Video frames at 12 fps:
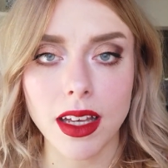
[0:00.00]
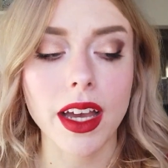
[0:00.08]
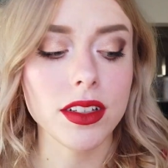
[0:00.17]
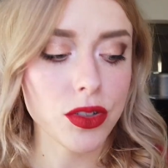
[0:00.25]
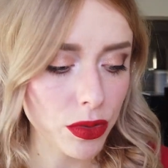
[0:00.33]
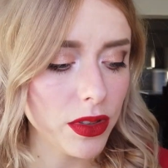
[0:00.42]
I
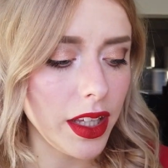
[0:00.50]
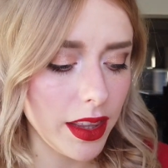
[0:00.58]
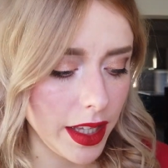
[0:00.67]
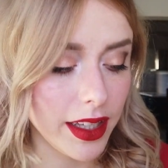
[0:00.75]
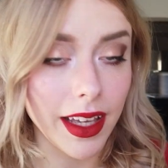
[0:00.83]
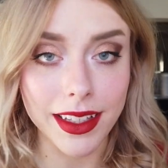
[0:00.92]
truly
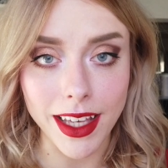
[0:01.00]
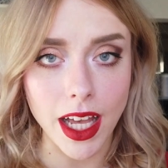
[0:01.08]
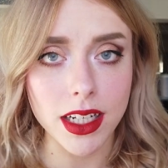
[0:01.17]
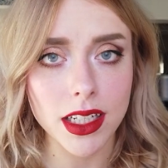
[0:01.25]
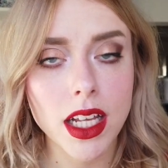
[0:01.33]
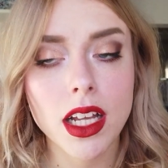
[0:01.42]
think,
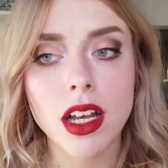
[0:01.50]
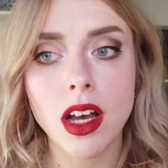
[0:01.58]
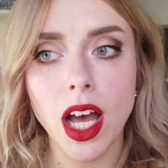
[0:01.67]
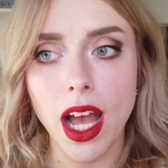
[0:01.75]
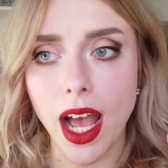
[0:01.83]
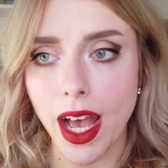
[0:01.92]
again,
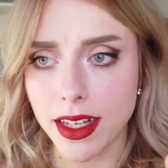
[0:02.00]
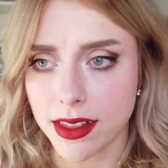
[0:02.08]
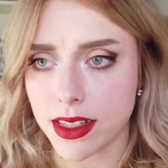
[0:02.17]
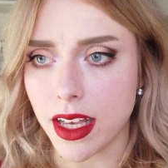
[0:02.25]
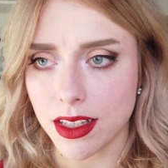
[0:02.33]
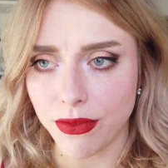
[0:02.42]

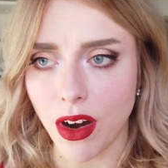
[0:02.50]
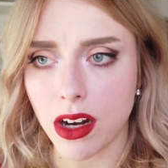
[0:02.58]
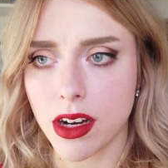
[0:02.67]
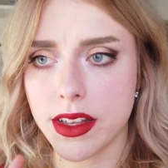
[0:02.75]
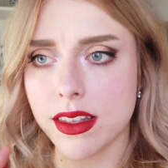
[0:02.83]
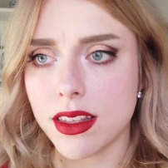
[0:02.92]
as, as
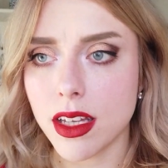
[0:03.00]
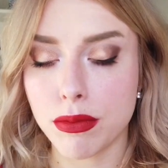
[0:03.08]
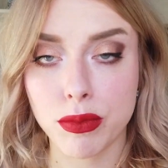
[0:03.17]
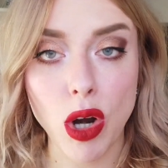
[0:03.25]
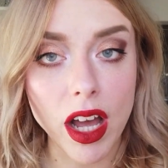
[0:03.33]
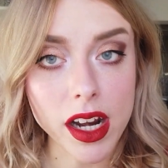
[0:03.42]
far as their
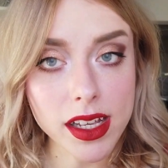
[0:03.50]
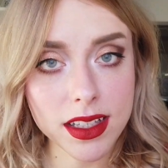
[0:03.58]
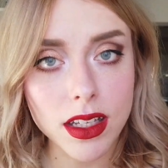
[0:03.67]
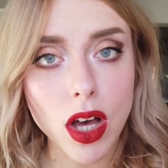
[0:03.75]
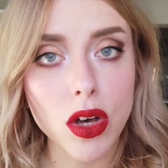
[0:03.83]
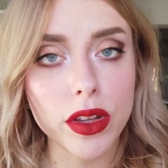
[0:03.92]
products
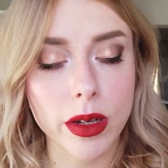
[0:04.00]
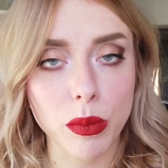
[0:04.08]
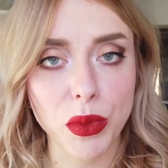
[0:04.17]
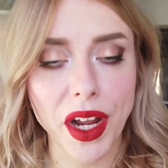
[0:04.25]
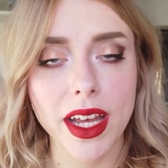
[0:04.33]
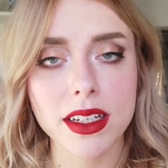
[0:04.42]
go, their
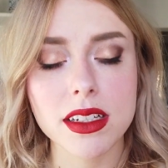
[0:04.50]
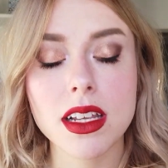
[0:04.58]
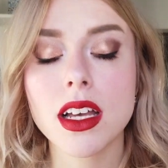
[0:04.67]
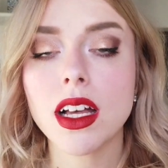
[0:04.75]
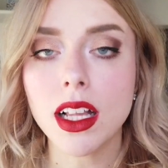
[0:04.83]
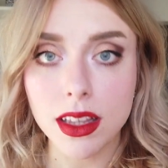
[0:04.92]
brand,
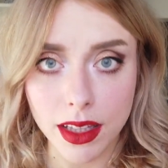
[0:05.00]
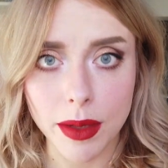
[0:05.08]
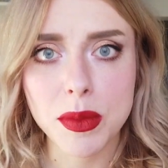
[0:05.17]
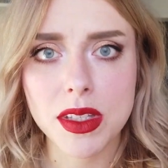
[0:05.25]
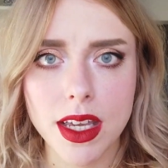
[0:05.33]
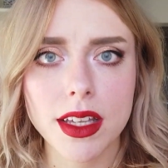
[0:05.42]

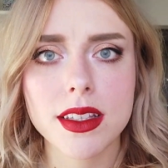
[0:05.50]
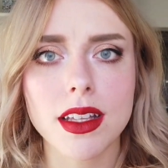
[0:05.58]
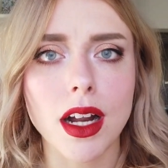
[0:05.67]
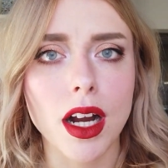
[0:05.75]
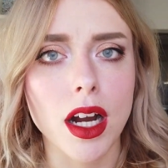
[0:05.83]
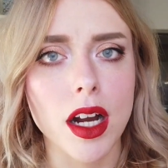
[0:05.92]
lipsticks
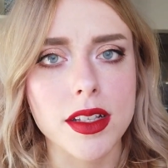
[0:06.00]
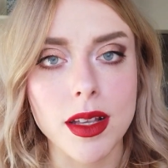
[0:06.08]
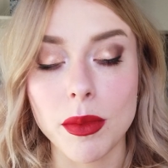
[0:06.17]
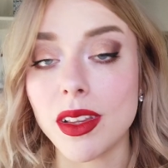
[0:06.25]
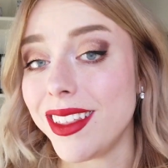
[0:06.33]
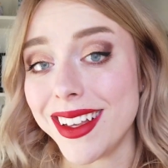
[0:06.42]
are
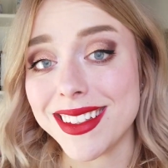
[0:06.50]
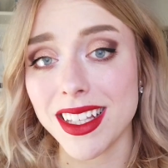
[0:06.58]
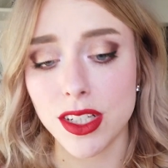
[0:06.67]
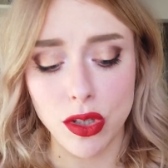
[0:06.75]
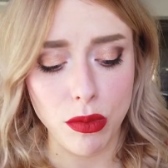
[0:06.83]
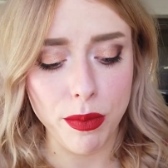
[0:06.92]
some of the things they
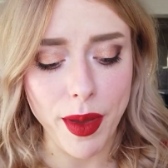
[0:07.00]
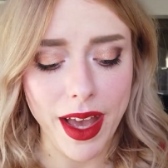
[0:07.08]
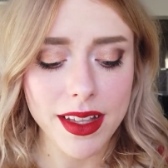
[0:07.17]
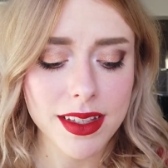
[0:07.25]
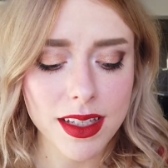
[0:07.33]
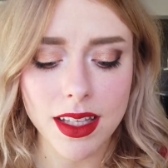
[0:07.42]
do
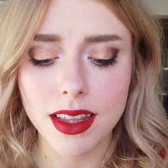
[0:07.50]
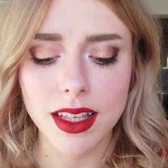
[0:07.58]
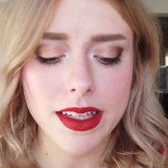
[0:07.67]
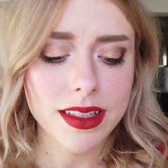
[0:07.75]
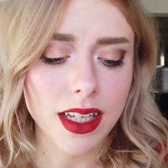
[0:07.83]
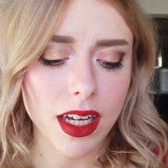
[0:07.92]
best.
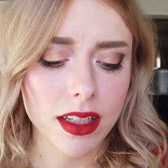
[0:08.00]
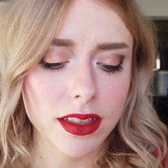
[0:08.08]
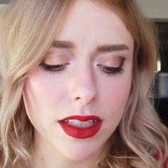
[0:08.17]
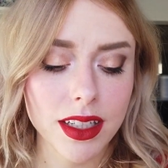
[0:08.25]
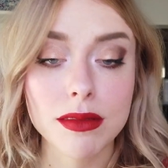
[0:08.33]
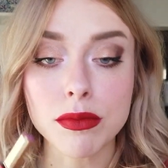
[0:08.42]
This
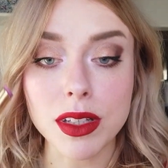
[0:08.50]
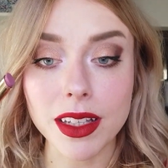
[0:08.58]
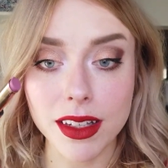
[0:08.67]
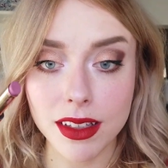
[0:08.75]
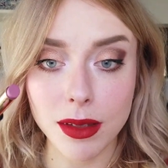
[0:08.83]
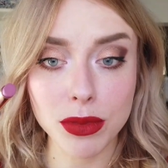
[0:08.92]
color
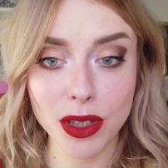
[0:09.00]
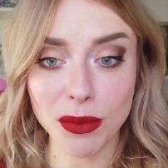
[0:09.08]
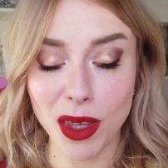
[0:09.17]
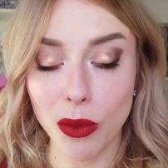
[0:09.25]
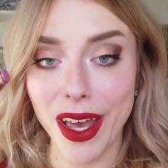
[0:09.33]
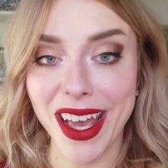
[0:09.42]
completely blew
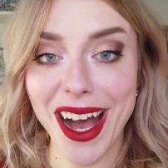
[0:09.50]
me away.